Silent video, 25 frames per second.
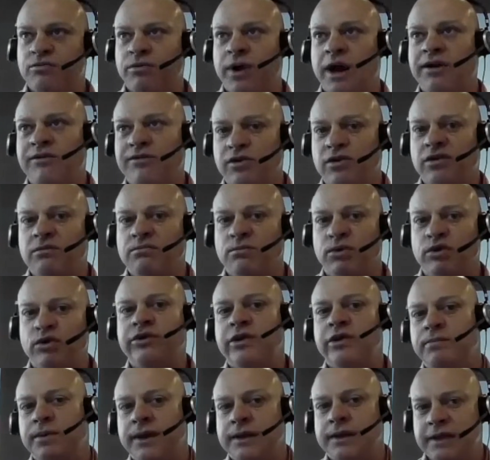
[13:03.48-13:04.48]
rainfall, more
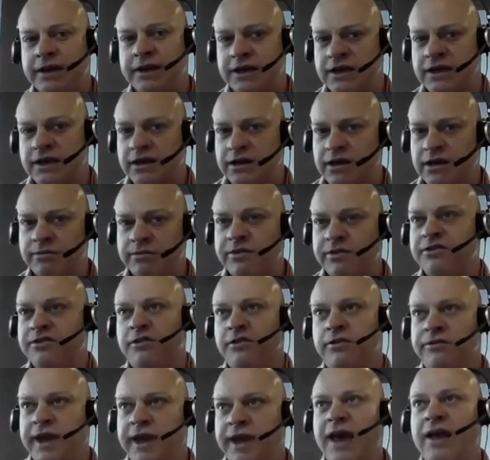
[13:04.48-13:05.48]
typically the
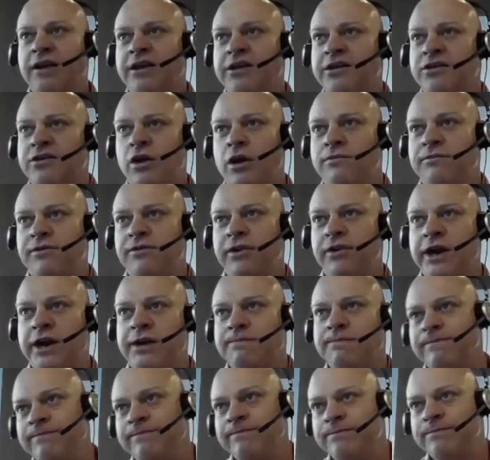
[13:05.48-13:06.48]
sort of hourly time frame.